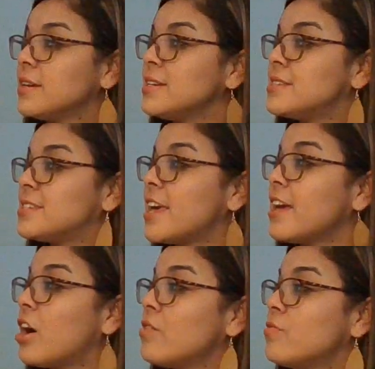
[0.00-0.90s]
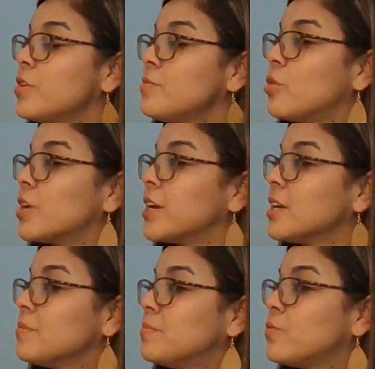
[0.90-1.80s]
He set off one
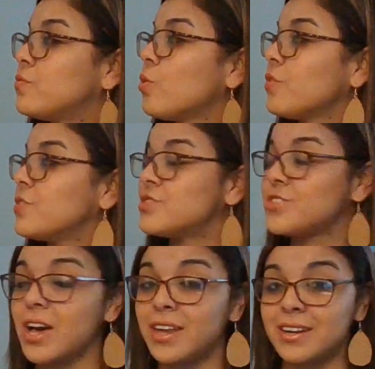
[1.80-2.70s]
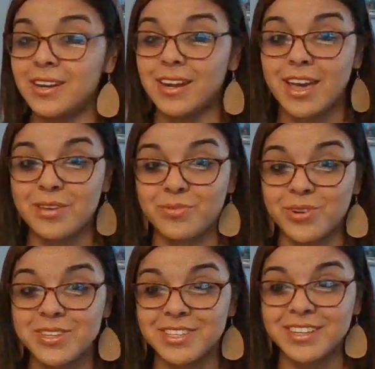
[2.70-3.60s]
morning before the sun had
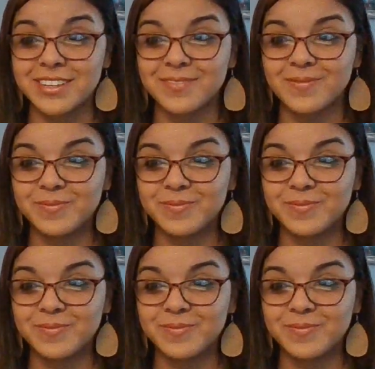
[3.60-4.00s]
risen.